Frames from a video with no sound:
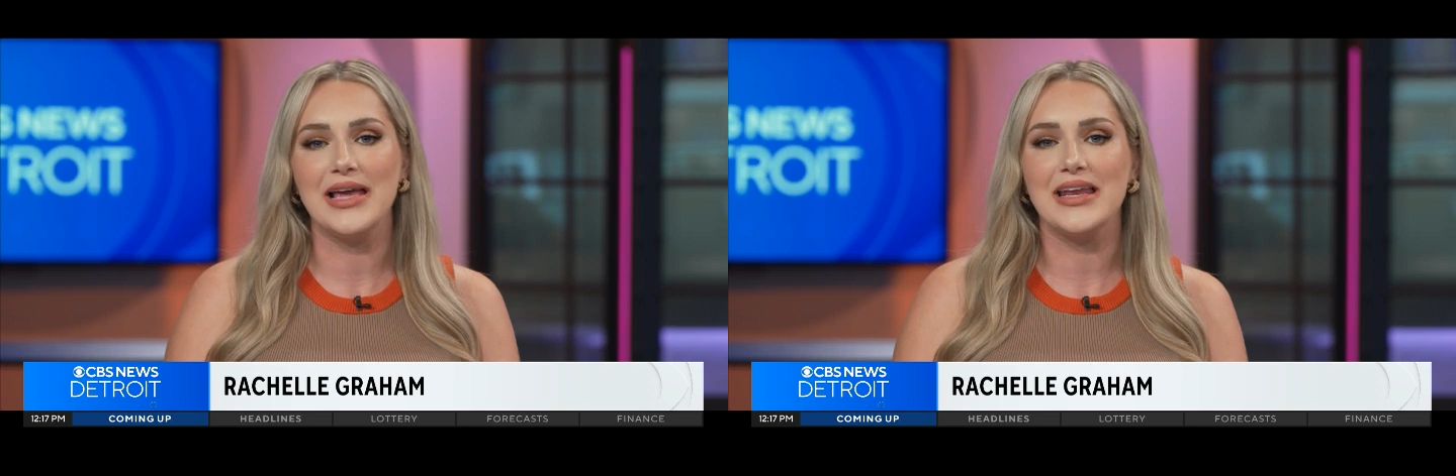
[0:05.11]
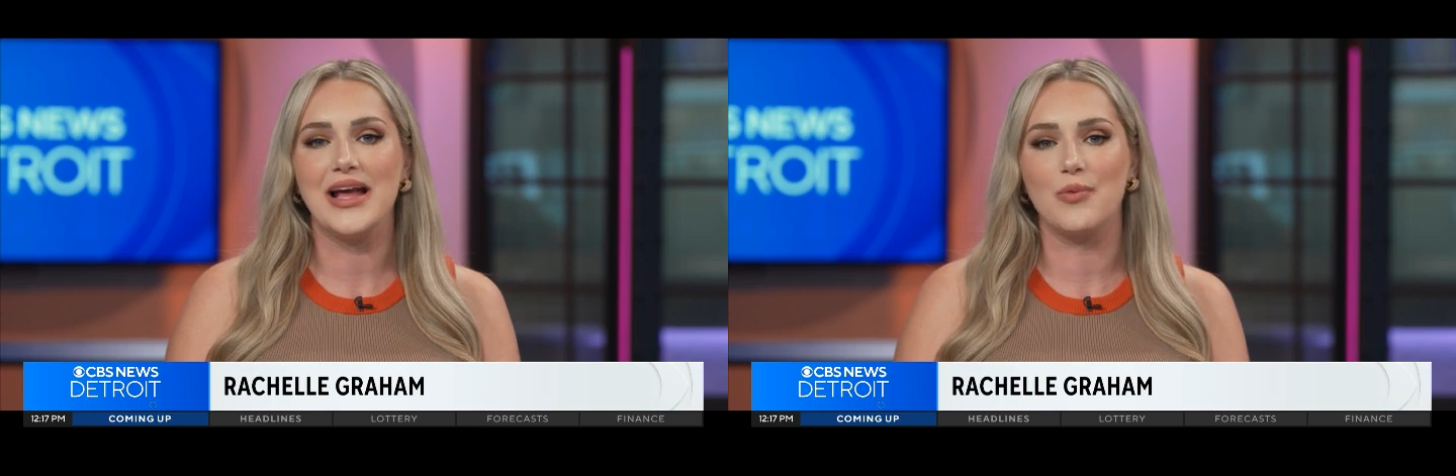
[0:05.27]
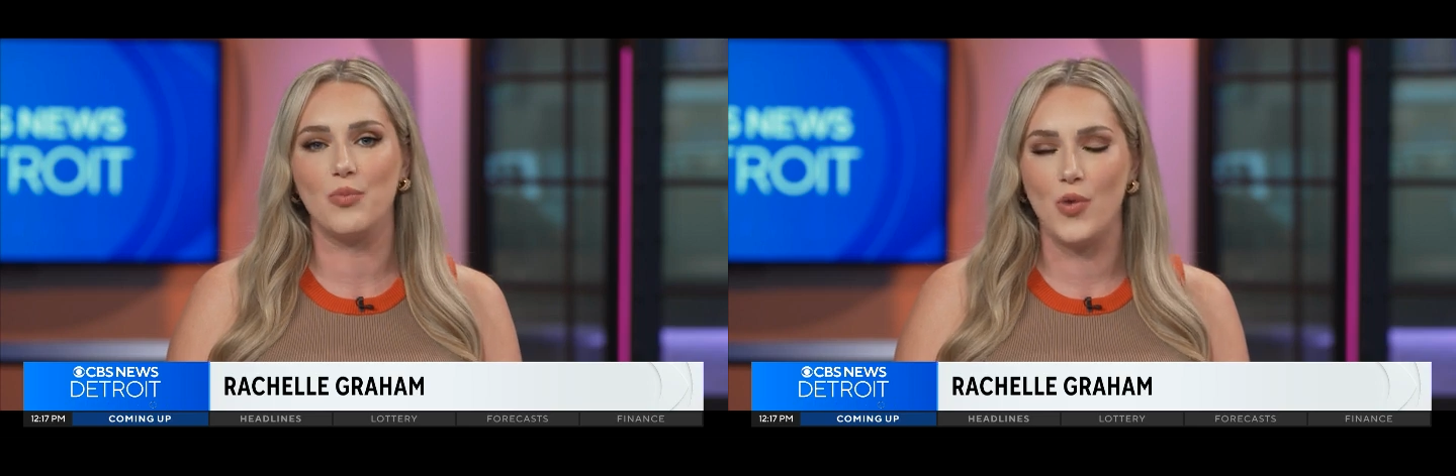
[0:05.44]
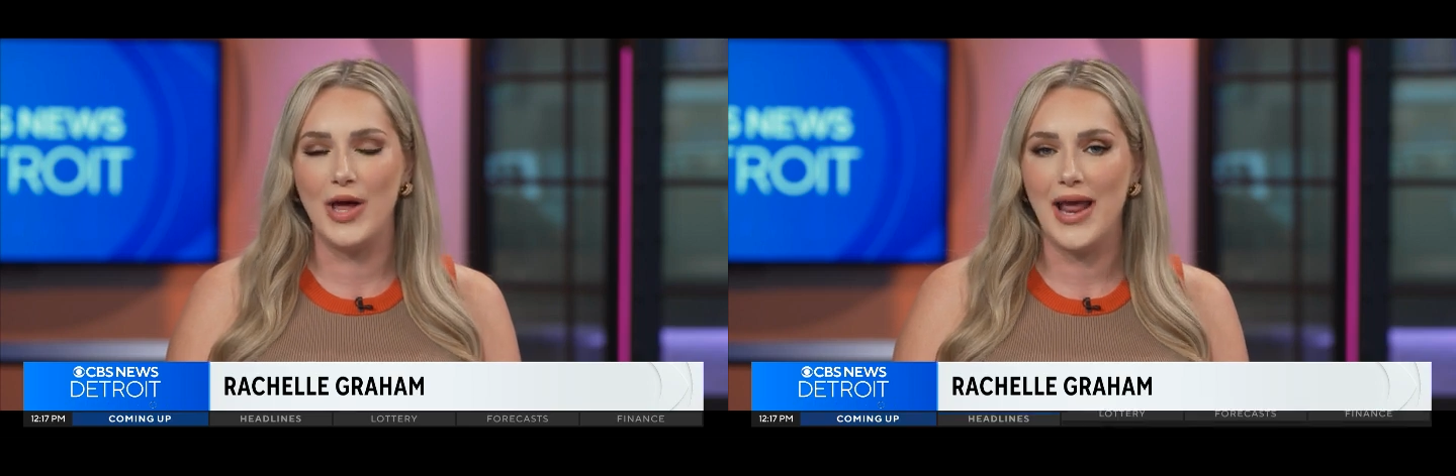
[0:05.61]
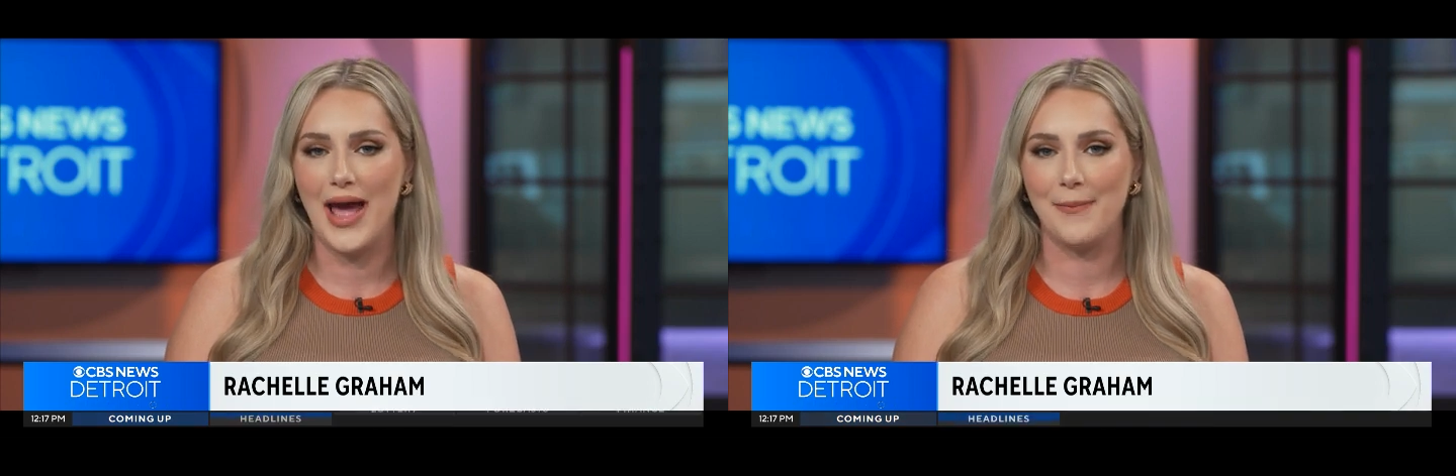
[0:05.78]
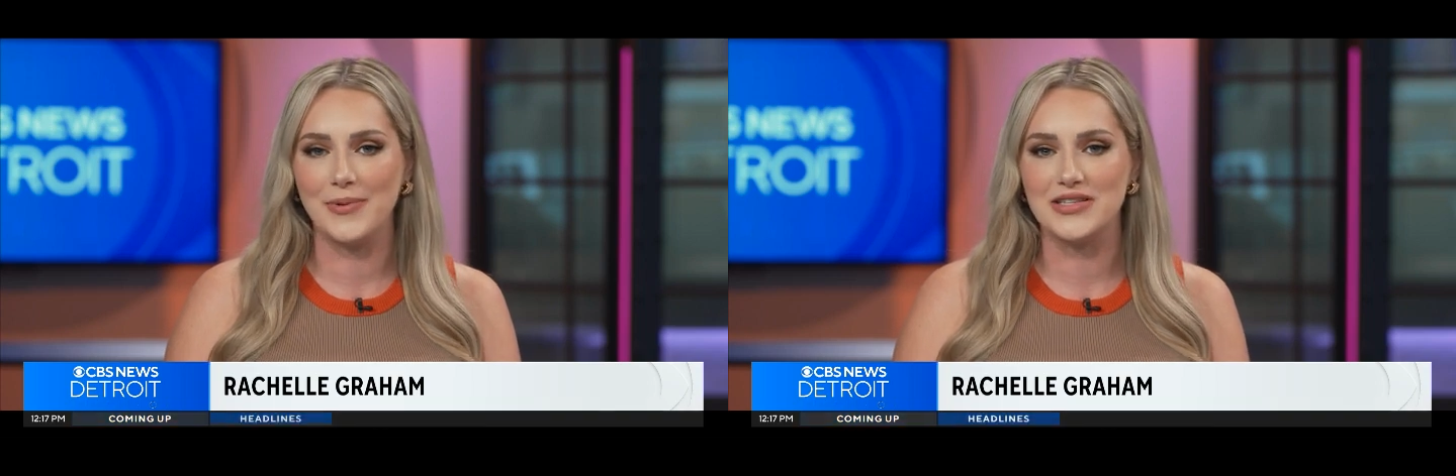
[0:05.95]
planning on
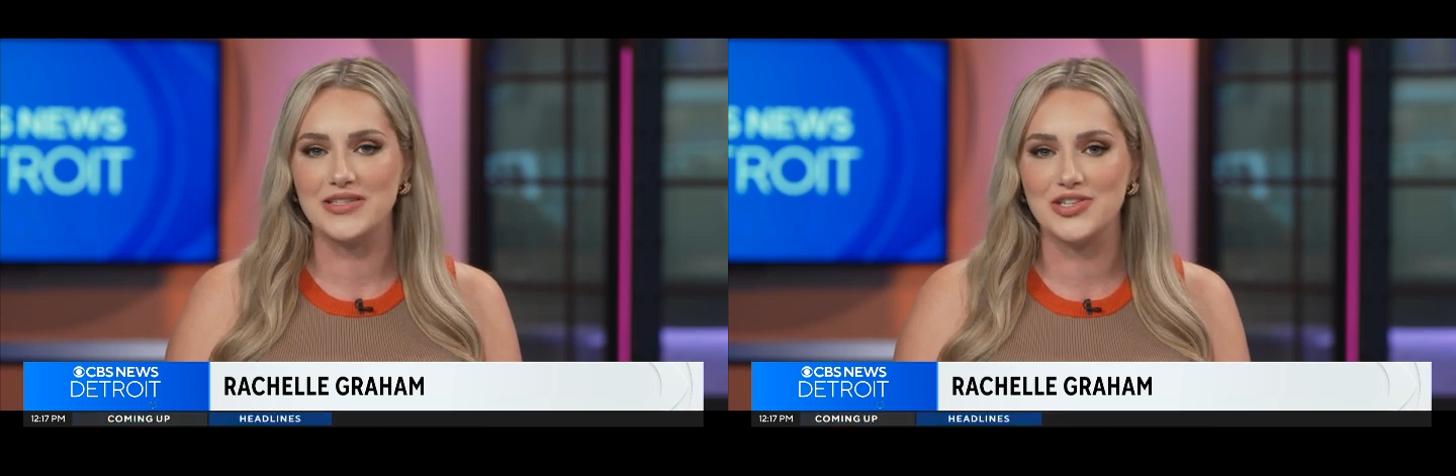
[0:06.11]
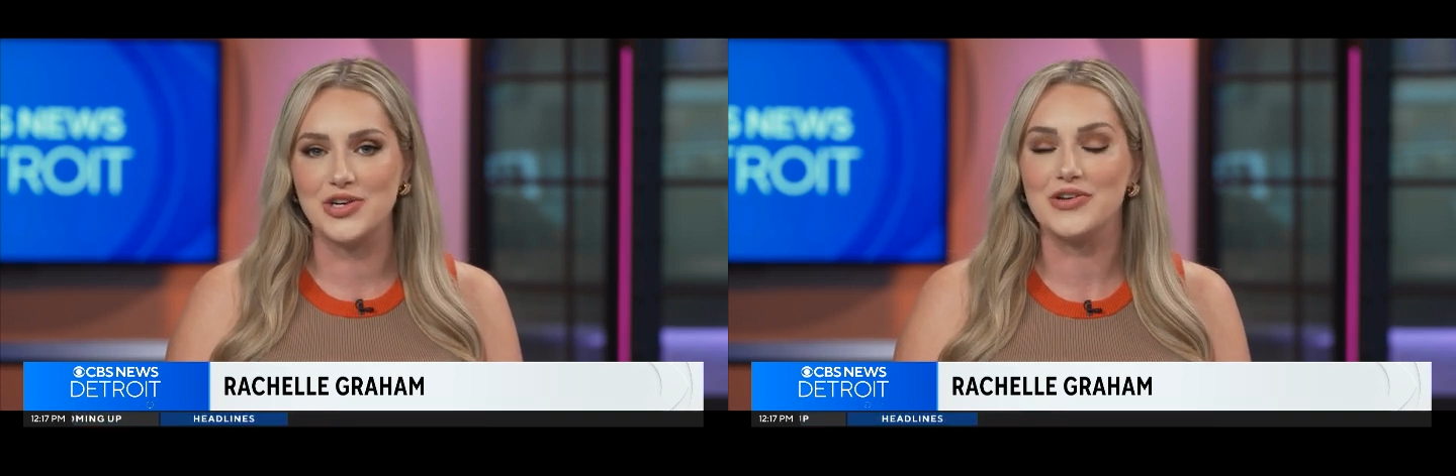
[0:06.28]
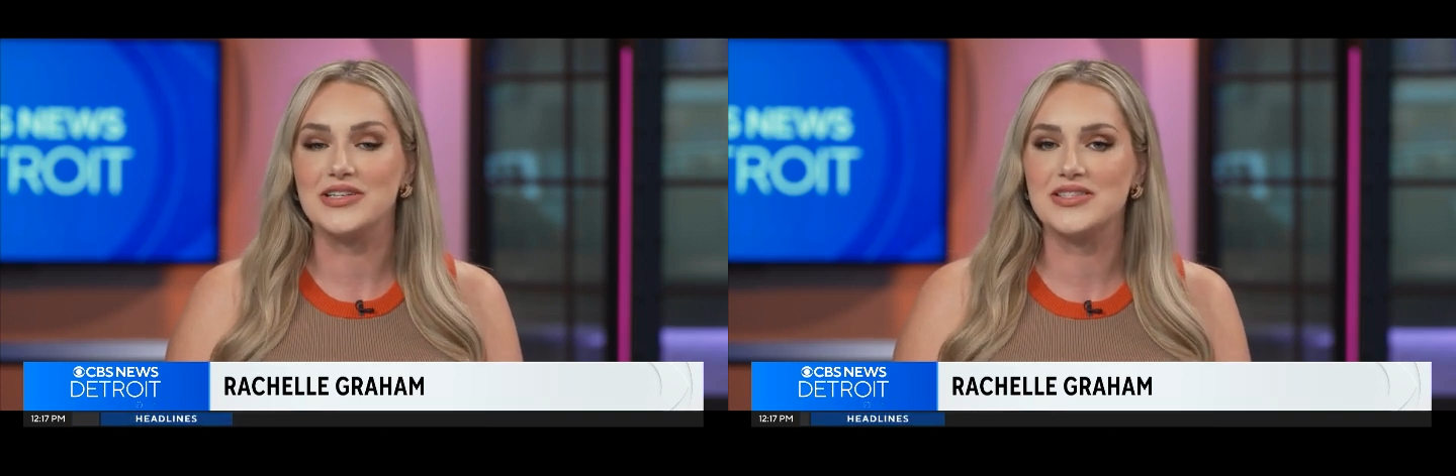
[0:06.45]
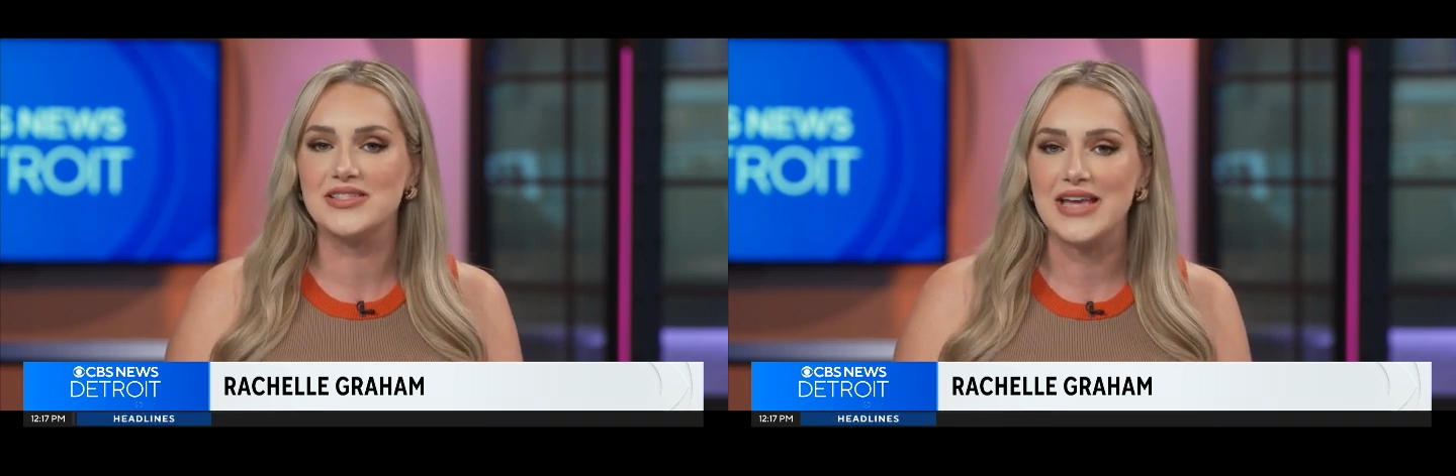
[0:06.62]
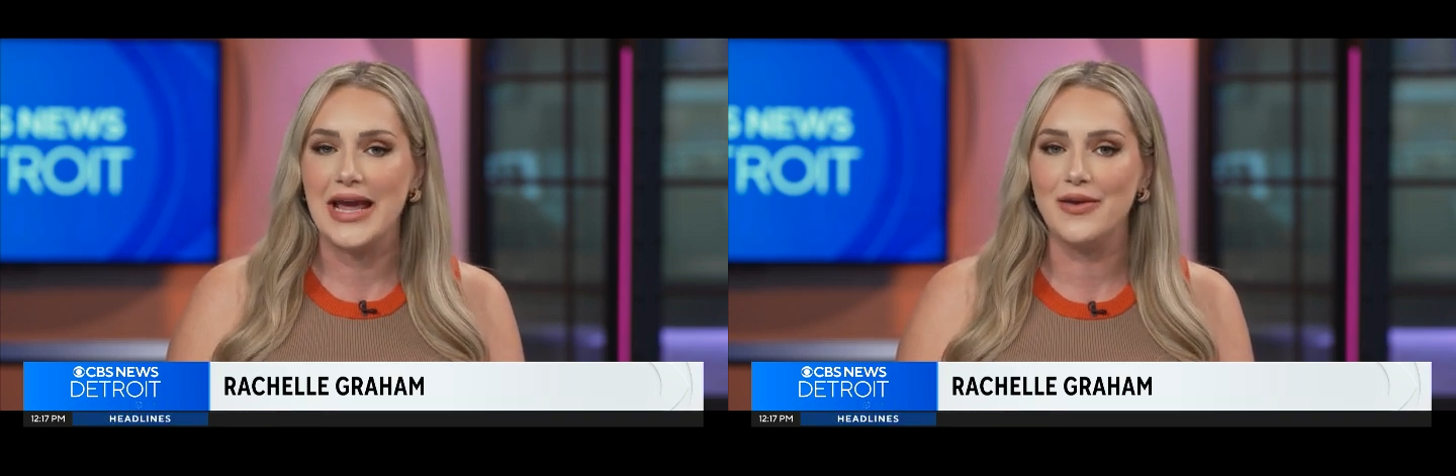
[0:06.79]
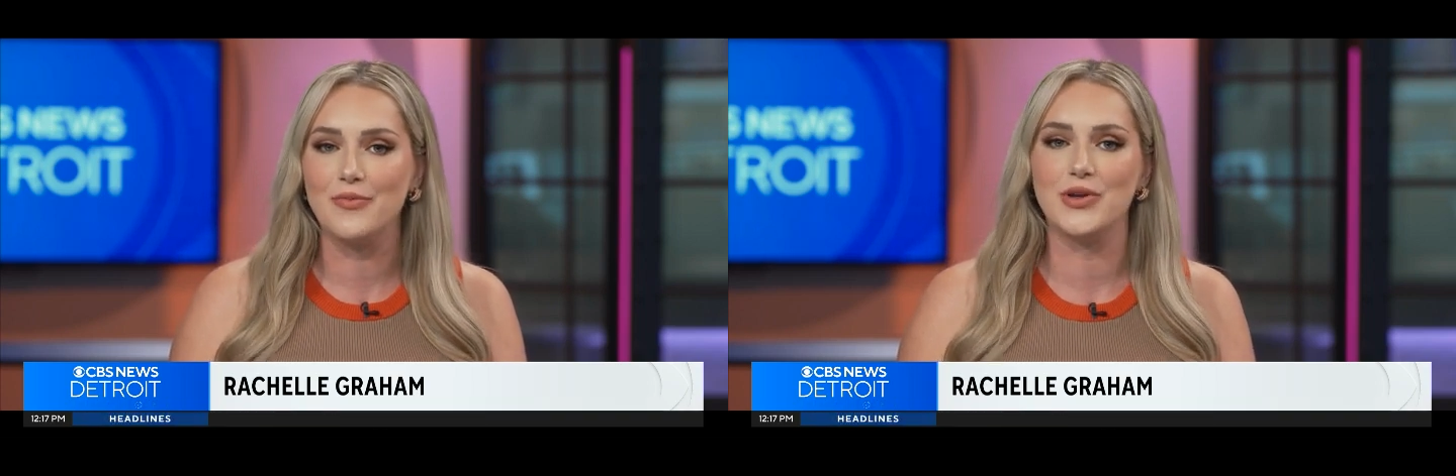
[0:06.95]
what happens to your
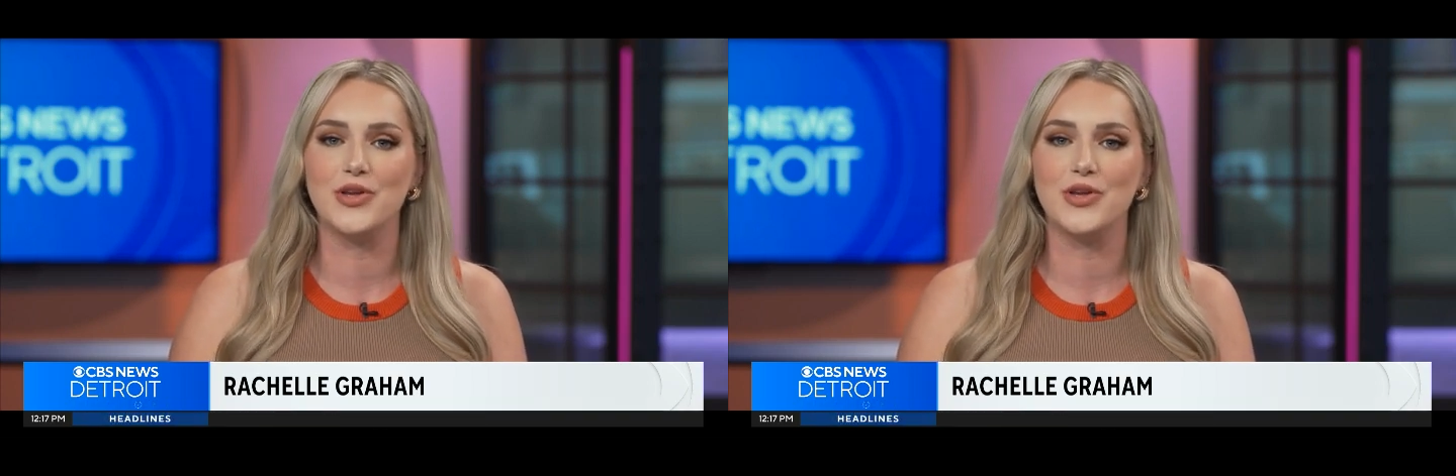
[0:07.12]
estate